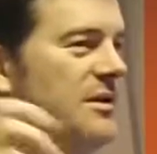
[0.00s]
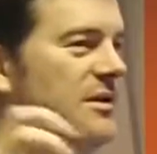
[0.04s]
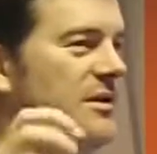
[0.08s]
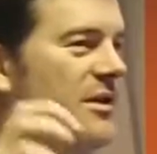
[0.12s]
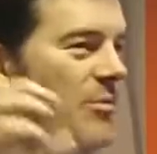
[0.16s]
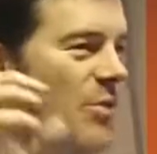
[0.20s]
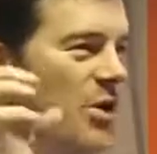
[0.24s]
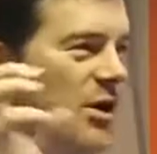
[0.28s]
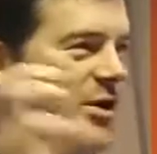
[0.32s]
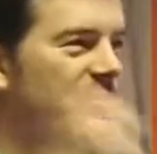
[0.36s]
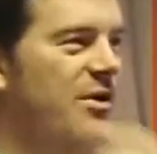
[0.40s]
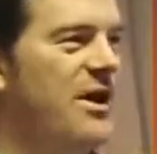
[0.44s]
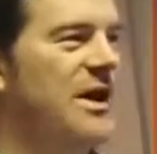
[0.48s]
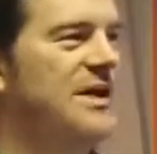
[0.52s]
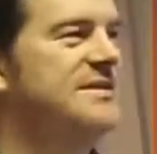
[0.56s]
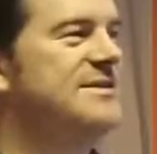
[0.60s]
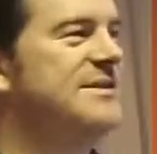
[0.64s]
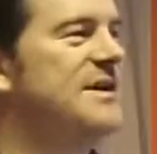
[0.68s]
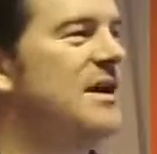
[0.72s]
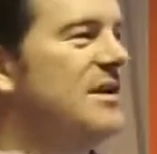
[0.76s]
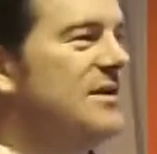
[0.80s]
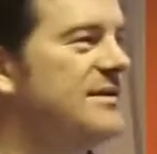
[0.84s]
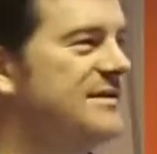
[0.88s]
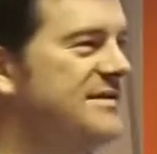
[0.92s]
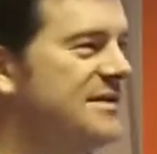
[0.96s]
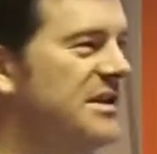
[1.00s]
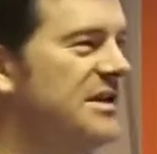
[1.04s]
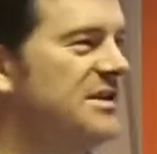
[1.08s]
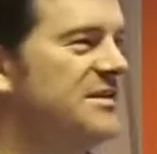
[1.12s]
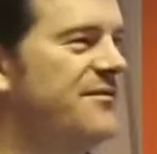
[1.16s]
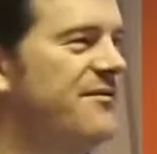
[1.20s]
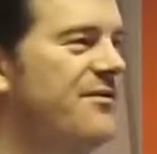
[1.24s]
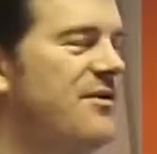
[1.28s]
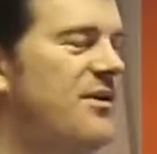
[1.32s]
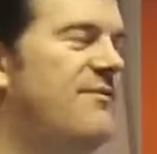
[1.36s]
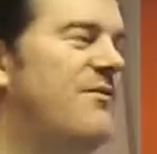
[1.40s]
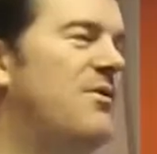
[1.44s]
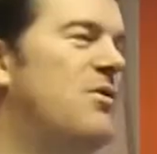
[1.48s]
they might create data sets
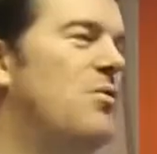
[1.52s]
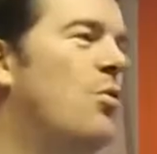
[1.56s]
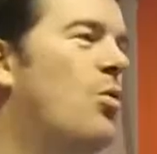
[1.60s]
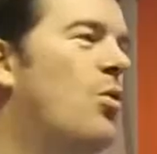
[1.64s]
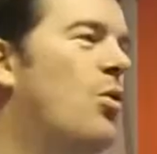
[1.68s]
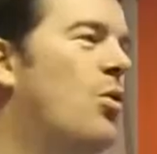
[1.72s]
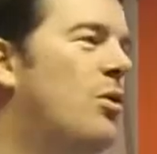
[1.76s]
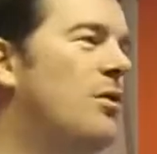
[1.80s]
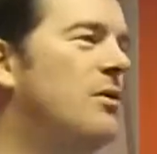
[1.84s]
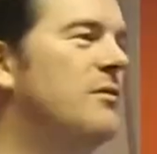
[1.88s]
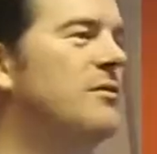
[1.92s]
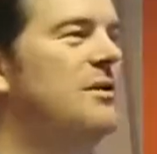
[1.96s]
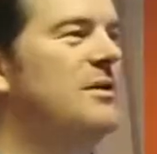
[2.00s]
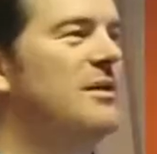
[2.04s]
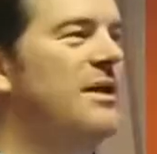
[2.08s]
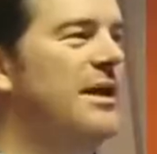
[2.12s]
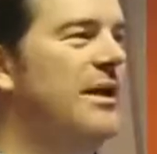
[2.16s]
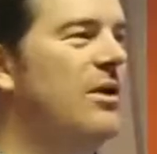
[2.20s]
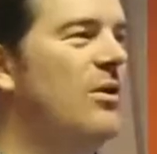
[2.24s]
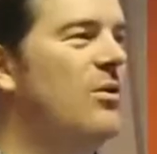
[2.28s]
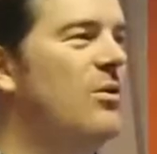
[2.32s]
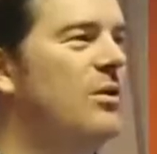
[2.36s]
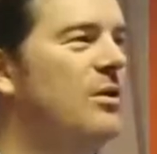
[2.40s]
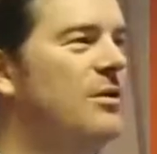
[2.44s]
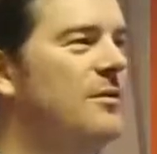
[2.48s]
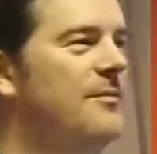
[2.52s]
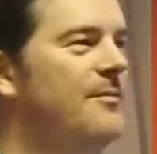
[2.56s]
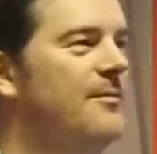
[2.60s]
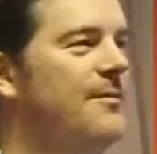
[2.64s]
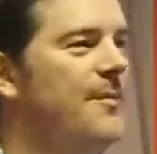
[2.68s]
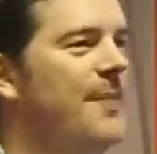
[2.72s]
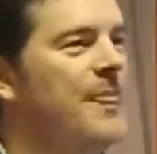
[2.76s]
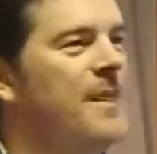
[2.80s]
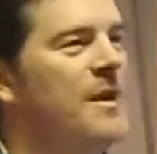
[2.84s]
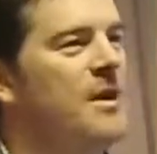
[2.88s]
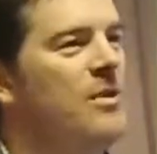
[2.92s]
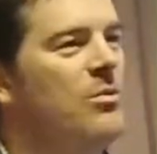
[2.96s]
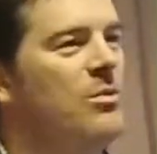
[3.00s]
for every walk that they go on,
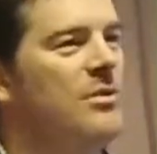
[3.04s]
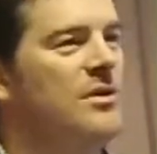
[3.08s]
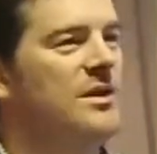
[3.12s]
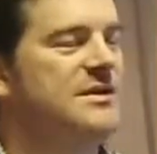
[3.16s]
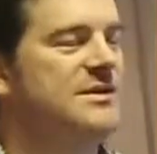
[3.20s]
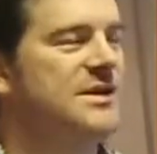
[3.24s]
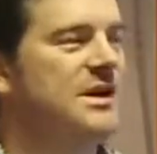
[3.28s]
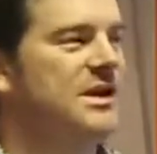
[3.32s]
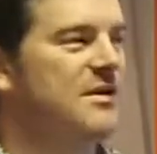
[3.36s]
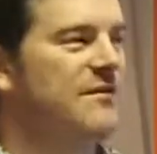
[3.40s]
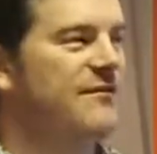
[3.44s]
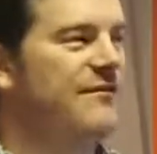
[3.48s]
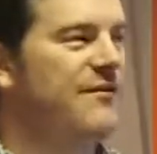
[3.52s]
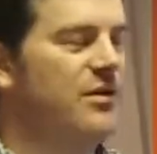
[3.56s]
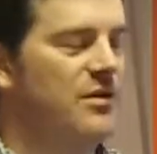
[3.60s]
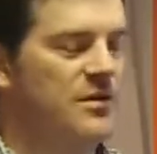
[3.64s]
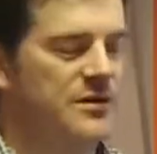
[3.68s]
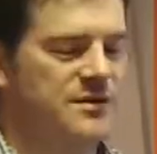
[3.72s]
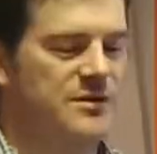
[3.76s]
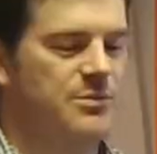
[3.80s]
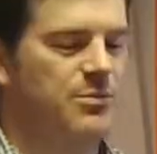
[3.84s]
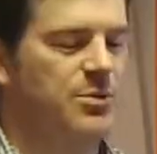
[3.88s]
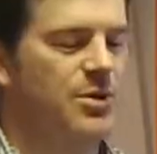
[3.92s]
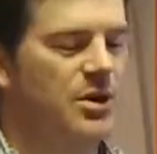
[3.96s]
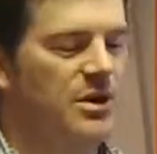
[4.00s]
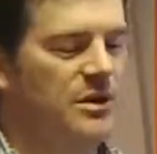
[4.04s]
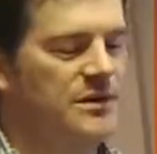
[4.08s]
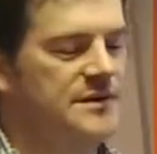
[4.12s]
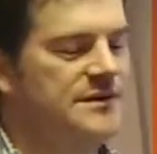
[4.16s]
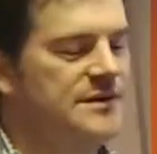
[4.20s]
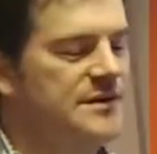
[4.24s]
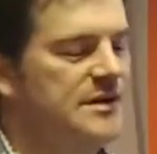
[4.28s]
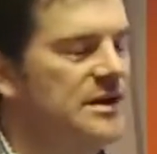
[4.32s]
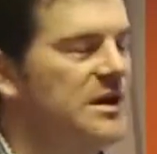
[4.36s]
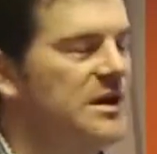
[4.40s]
where they're taking photos of birds.